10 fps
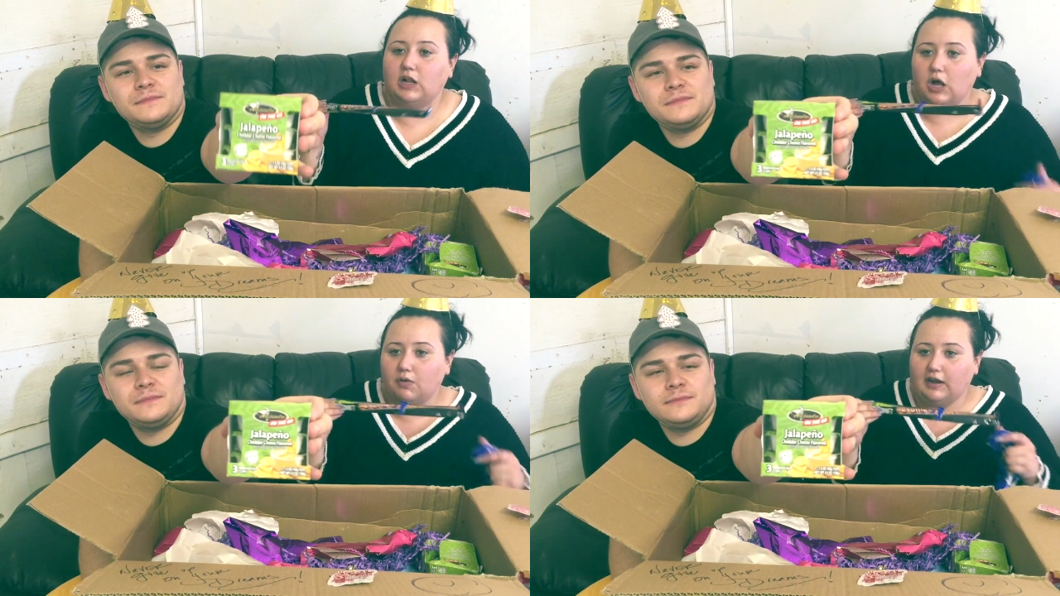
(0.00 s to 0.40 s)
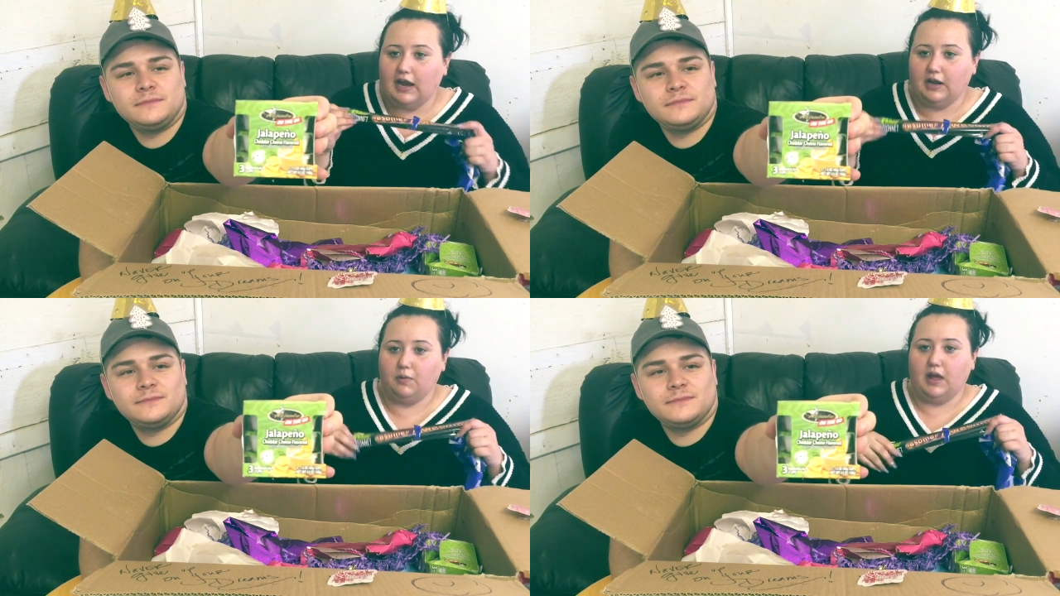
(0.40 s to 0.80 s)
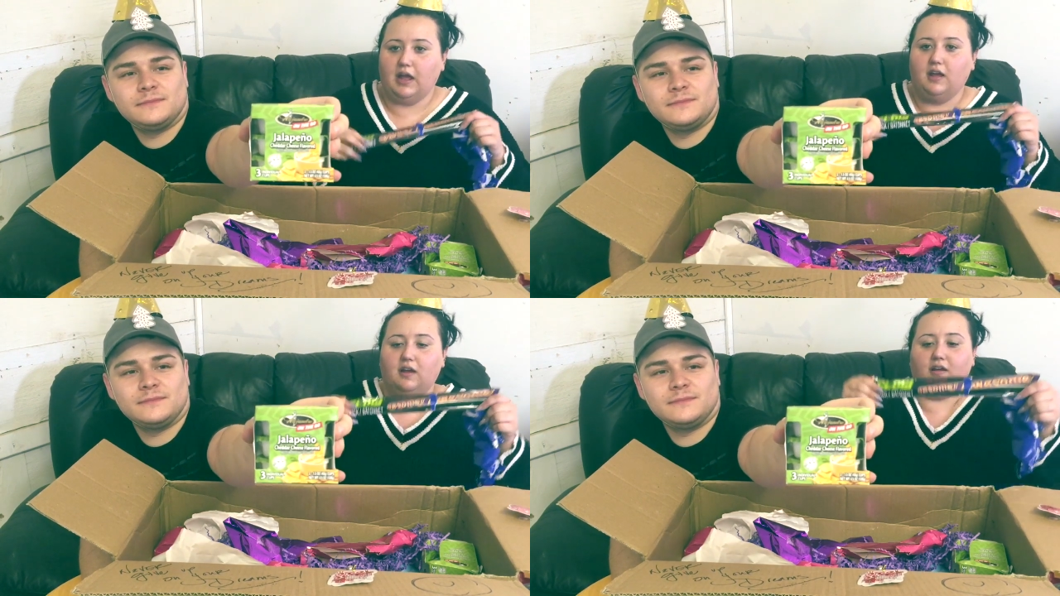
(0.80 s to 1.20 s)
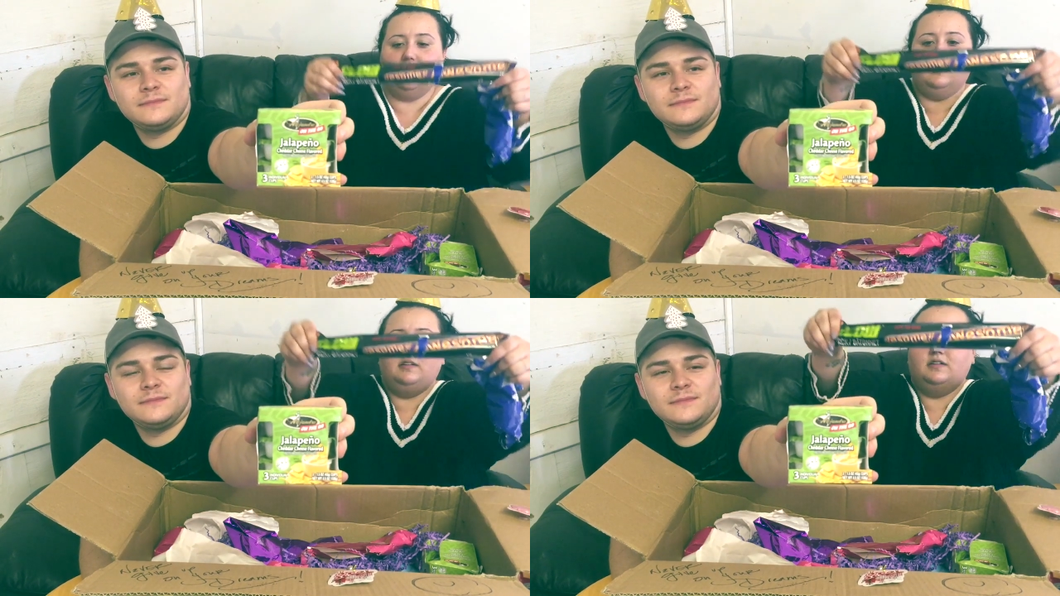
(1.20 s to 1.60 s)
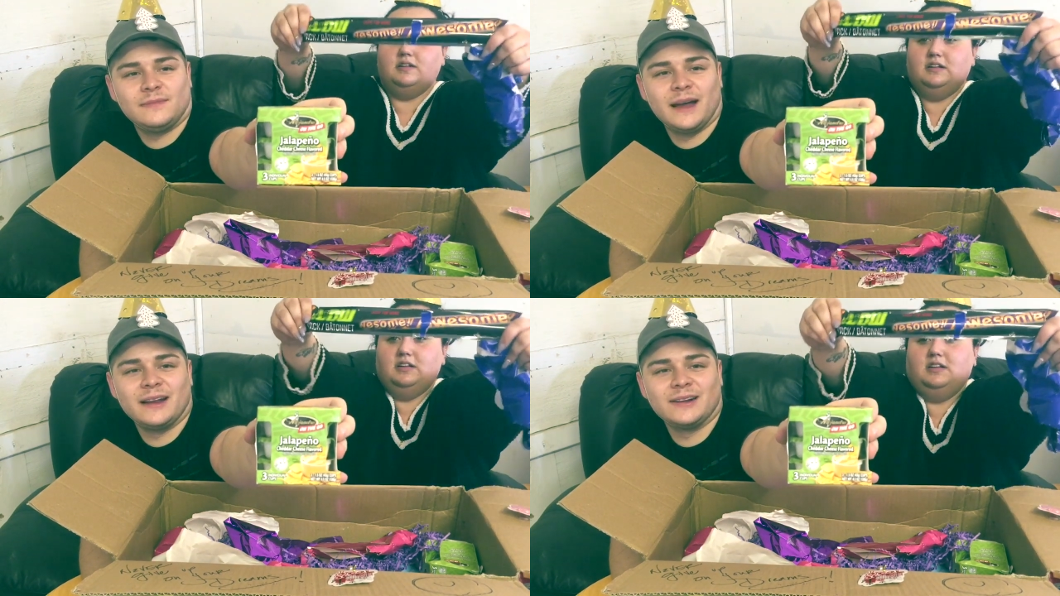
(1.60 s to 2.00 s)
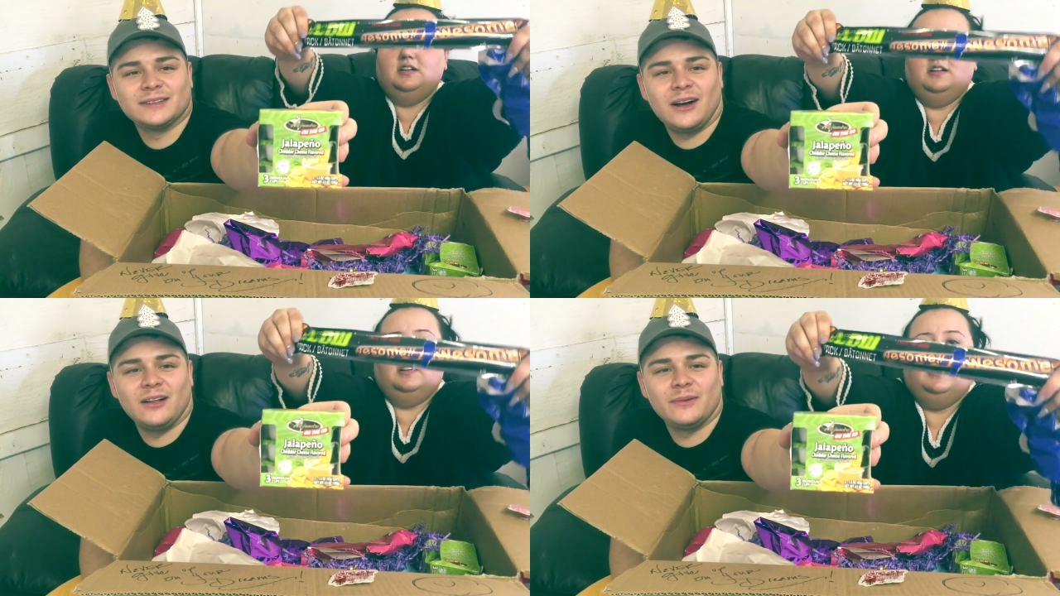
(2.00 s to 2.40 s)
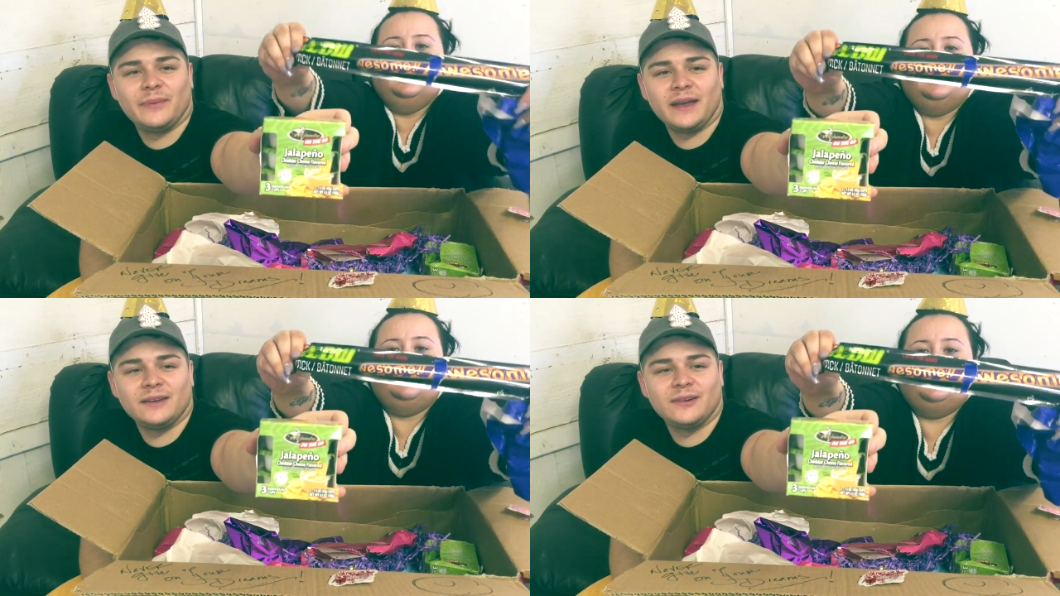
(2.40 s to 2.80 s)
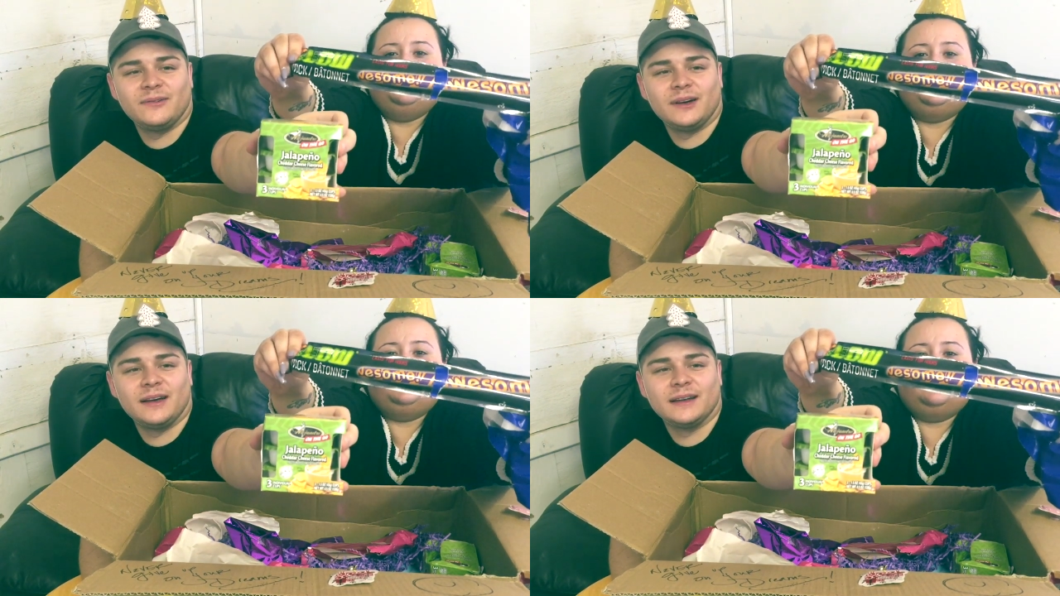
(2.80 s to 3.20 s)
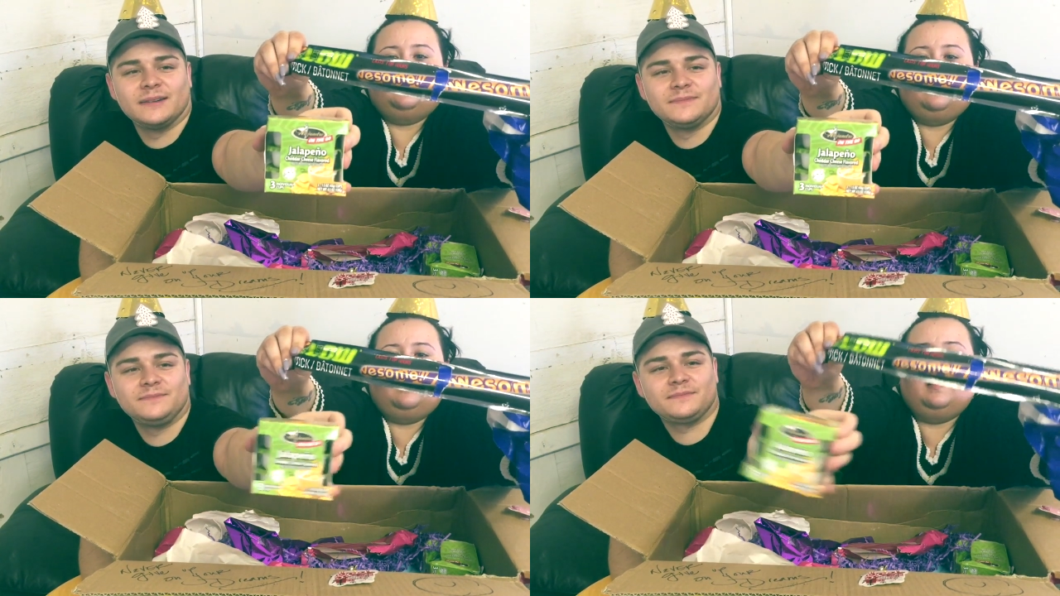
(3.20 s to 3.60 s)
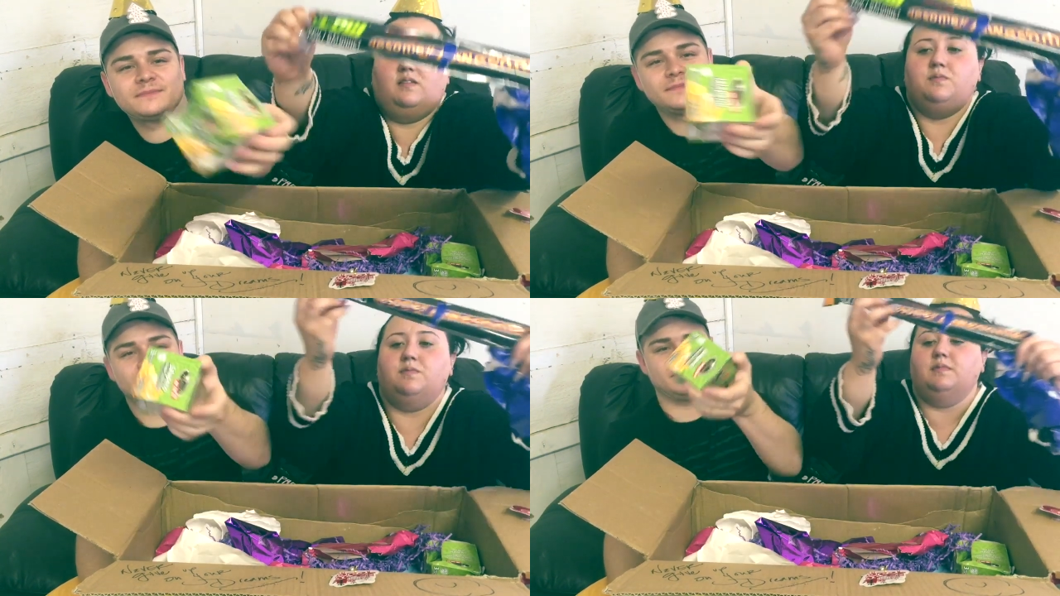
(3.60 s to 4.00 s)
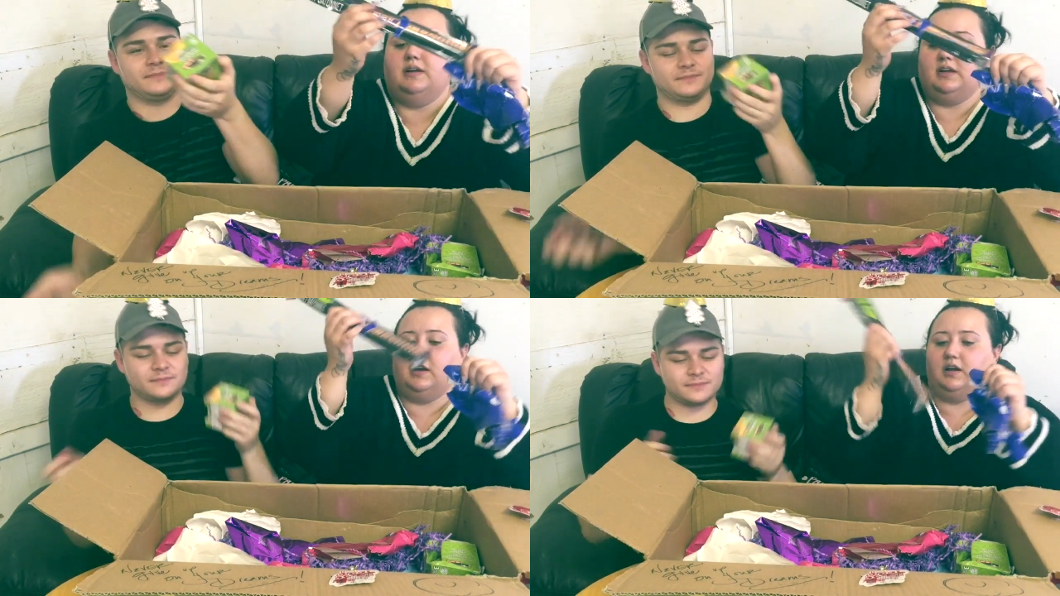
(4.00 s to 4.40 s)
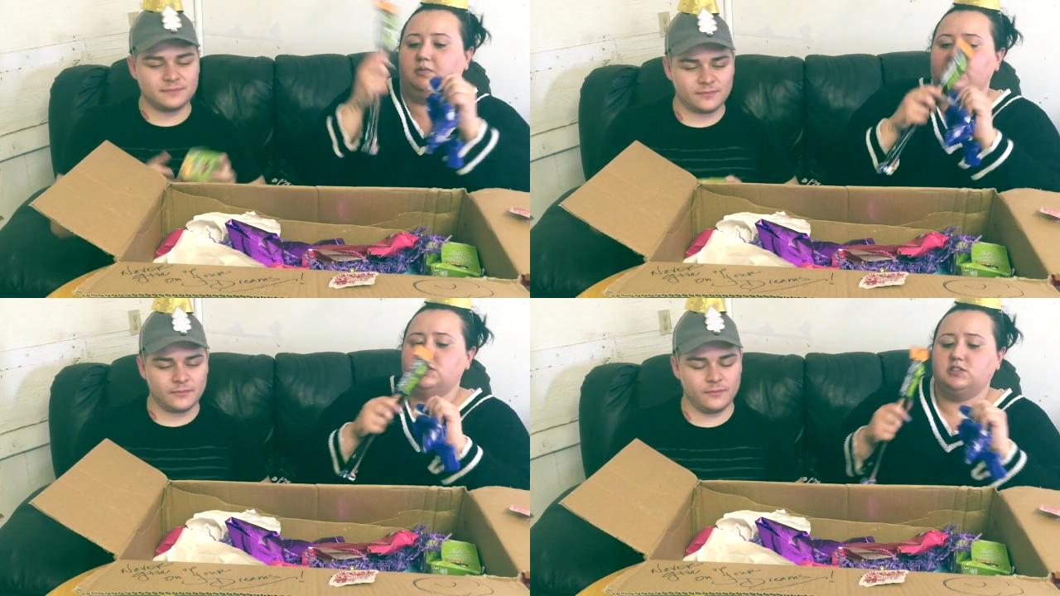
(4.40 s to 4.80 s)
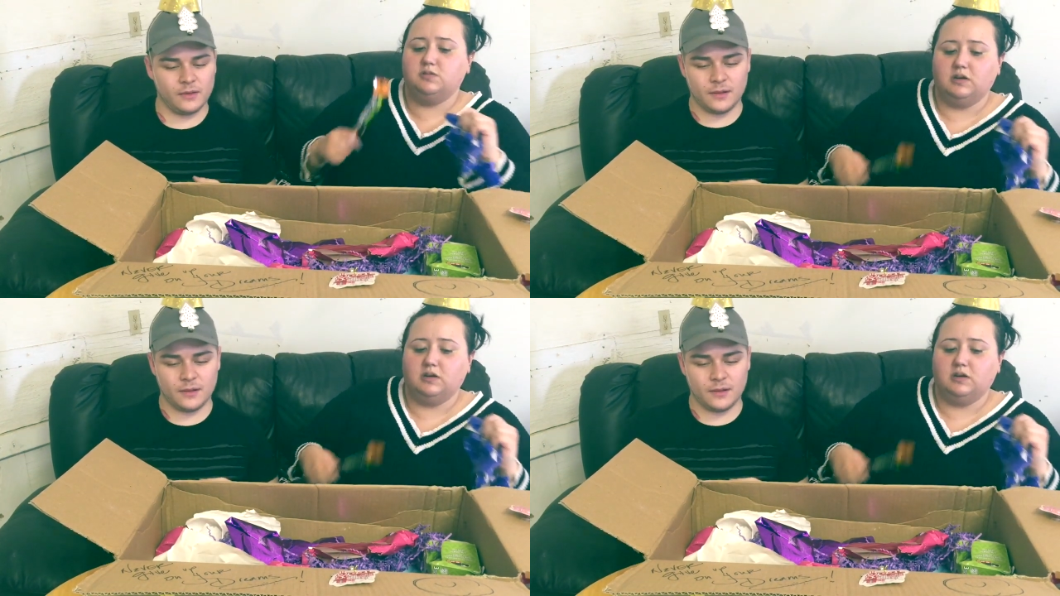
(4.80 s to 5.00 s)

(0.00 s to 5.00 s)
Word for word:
Speaker 1: glow the night away.
Speaker 2: And here's a jalapeno one.
Speaker 1: Oh my god, we're so